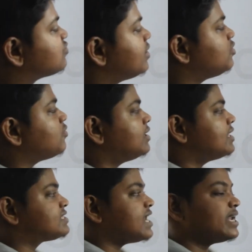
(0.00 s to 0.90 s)
going to
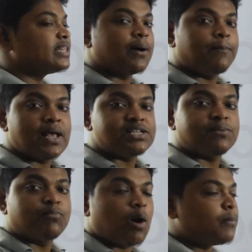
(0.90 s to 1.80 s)
understand the
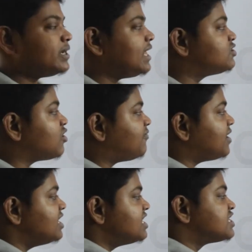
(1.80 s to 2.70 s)
basic properties of
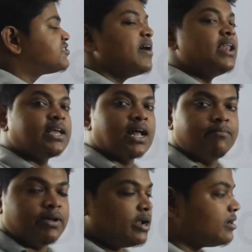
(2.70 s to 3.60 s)
a spherical
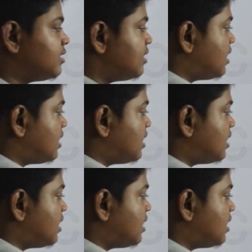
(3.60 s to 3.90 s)
mirror.